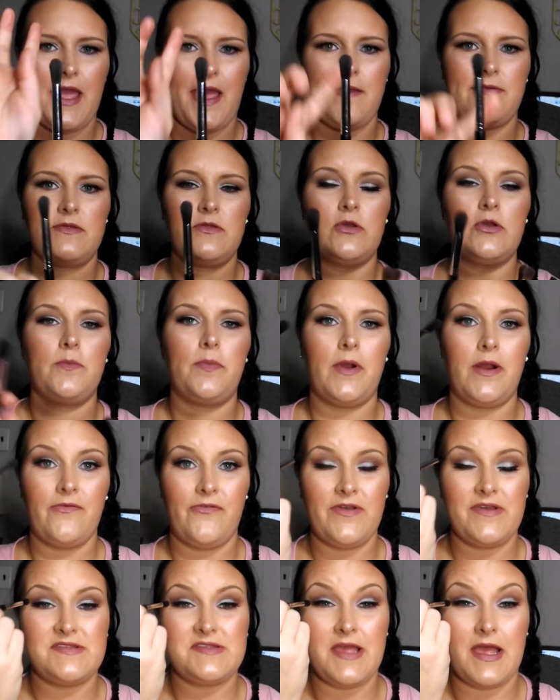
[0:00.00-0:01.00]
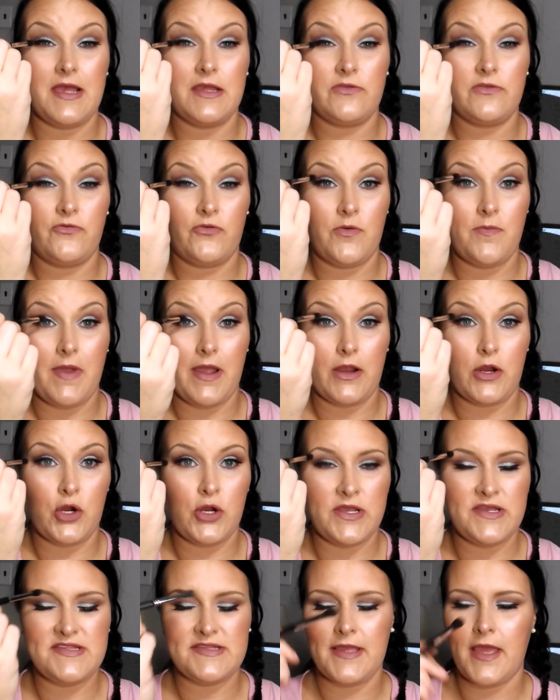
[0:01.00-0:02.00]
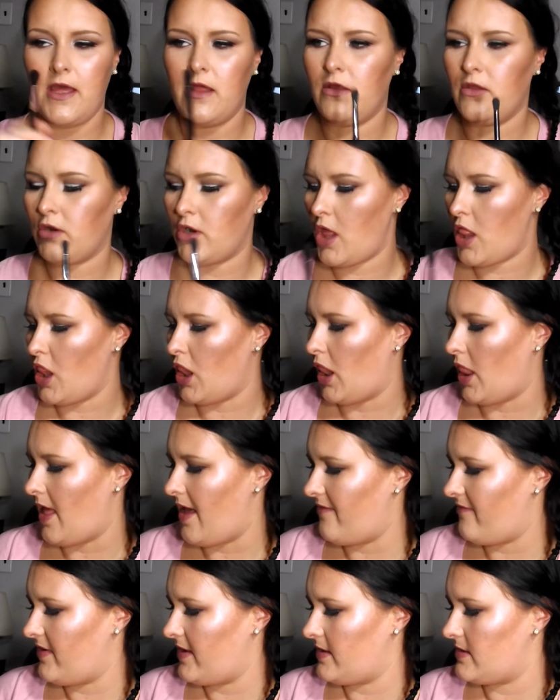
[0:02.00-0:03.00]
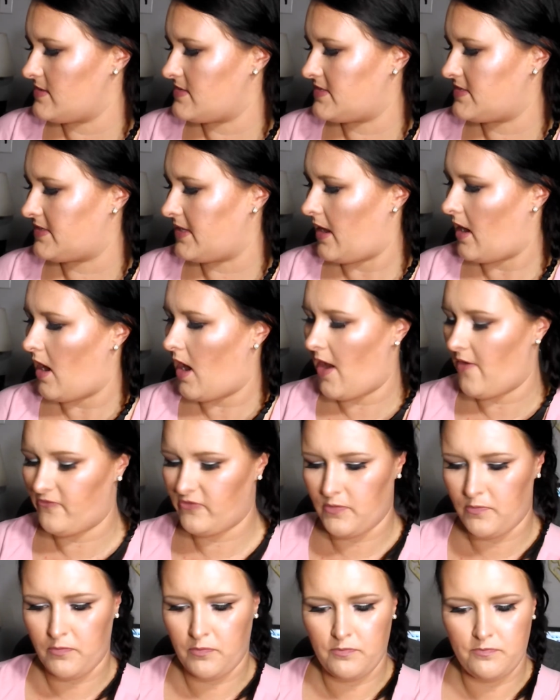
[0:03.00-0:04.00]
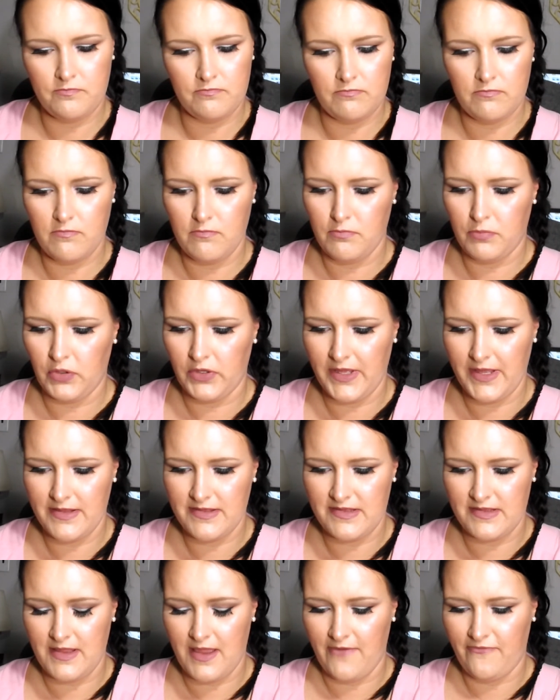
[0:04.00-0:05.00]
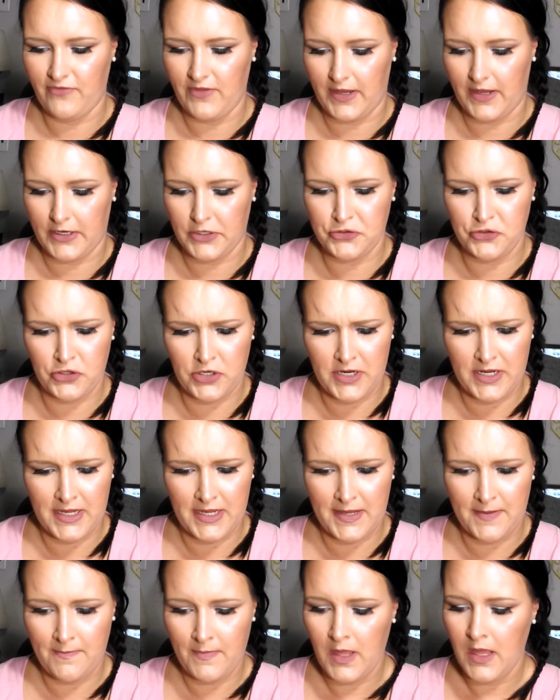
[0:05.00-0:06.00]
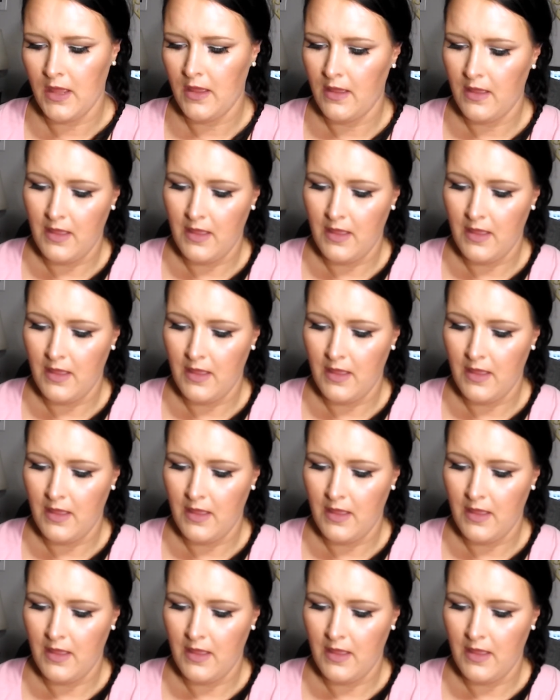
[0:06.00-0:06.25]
absolute perfect size for my crease color. Love it. Soft. Blend stuff like a dream.